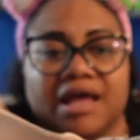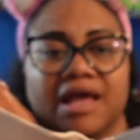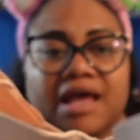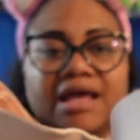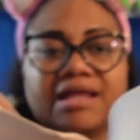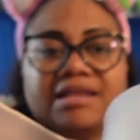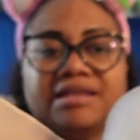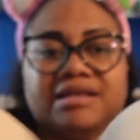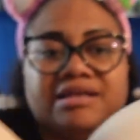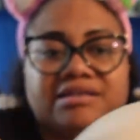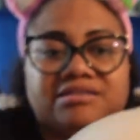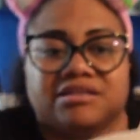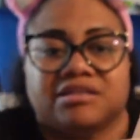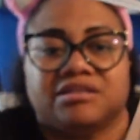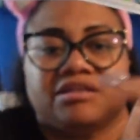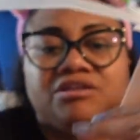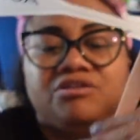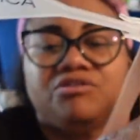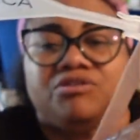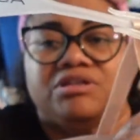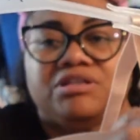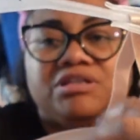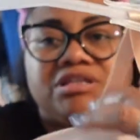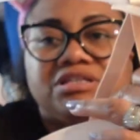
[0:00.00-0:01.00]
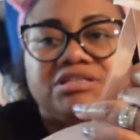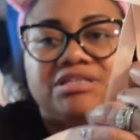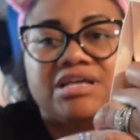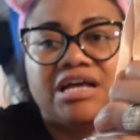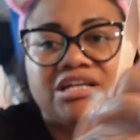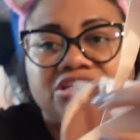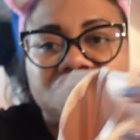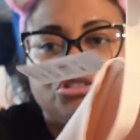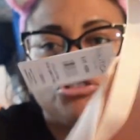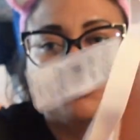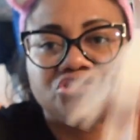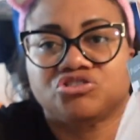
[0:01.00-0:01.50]
And yes, you can
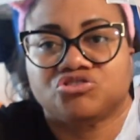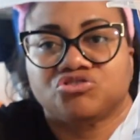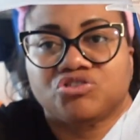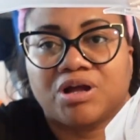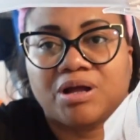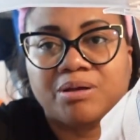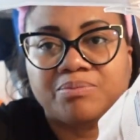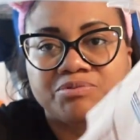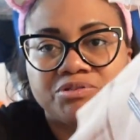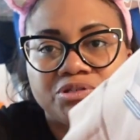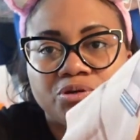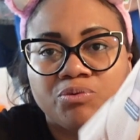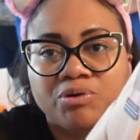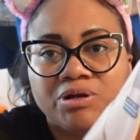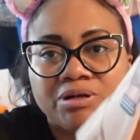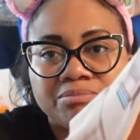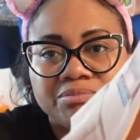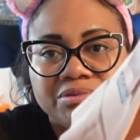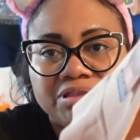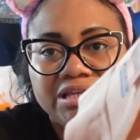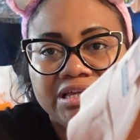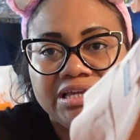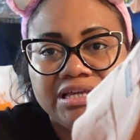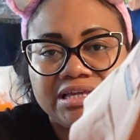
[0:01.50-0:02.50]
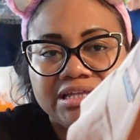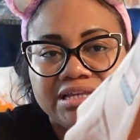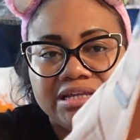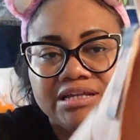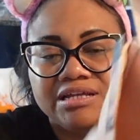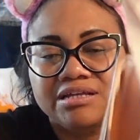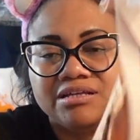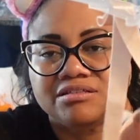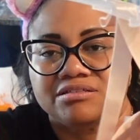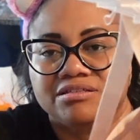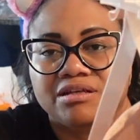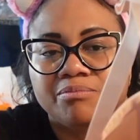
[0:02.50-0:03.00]
detach the straps. So what I'm thinking
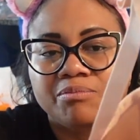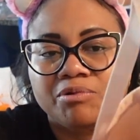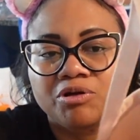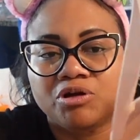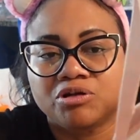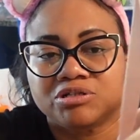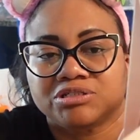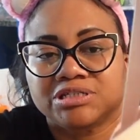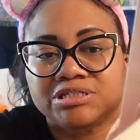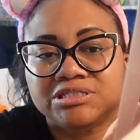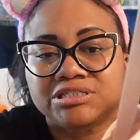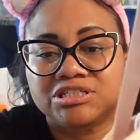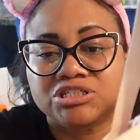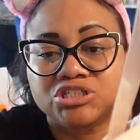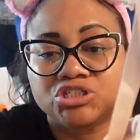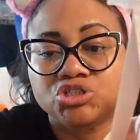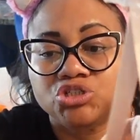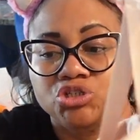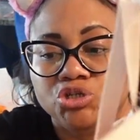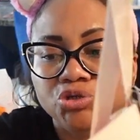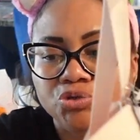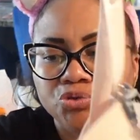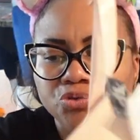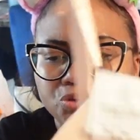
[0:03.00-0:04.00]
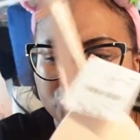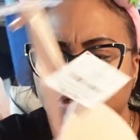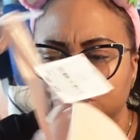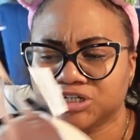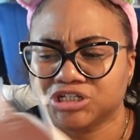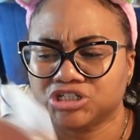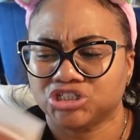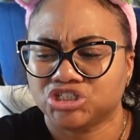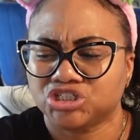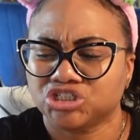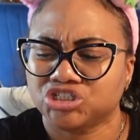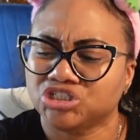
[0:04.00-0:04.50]
is, I'm gonna since it's
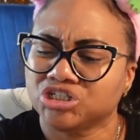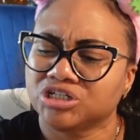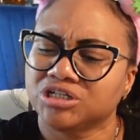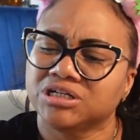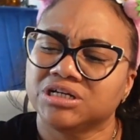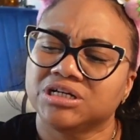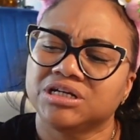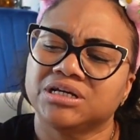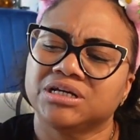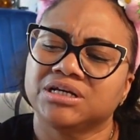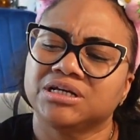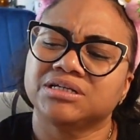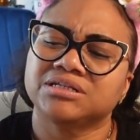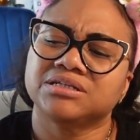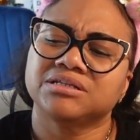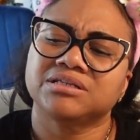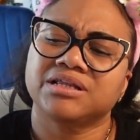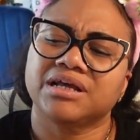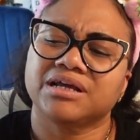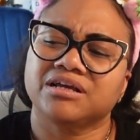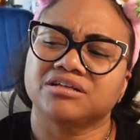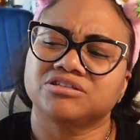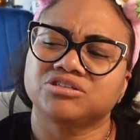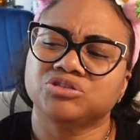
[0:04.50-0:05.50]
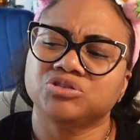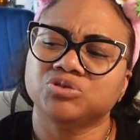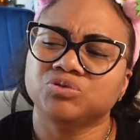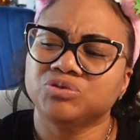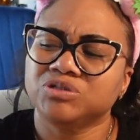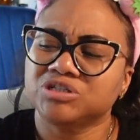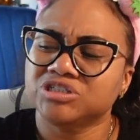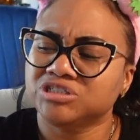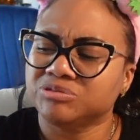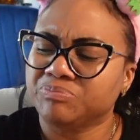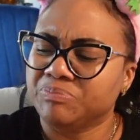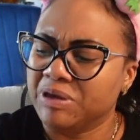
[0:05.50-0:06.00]
nudish, like a
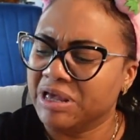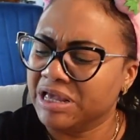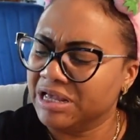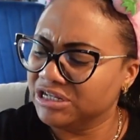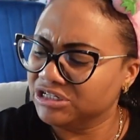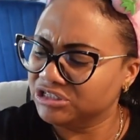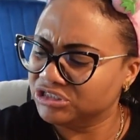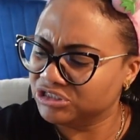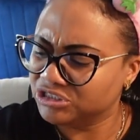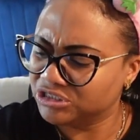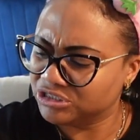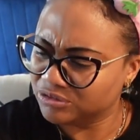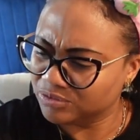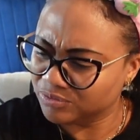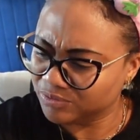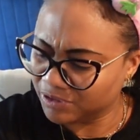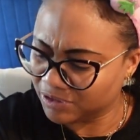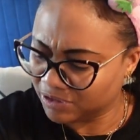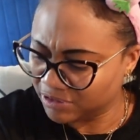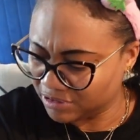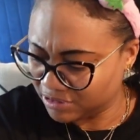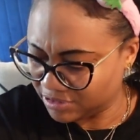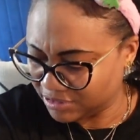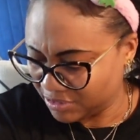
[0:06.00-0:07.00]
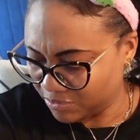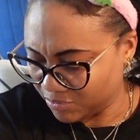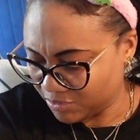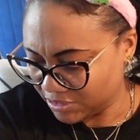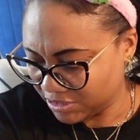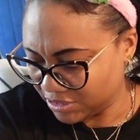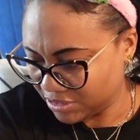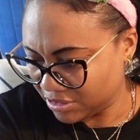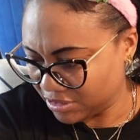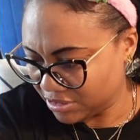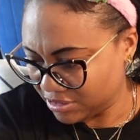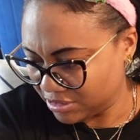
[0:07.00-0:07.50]
nudish beige. What color do you want
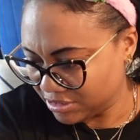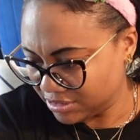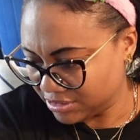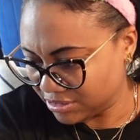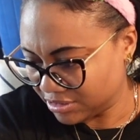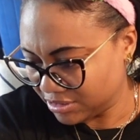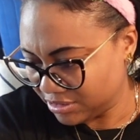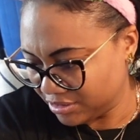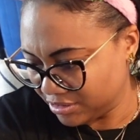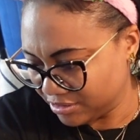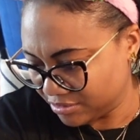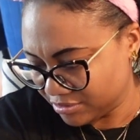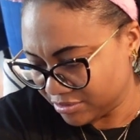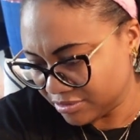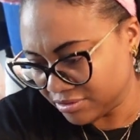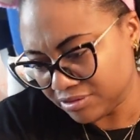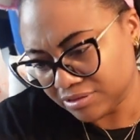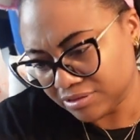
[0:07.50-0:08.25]
to call this on here?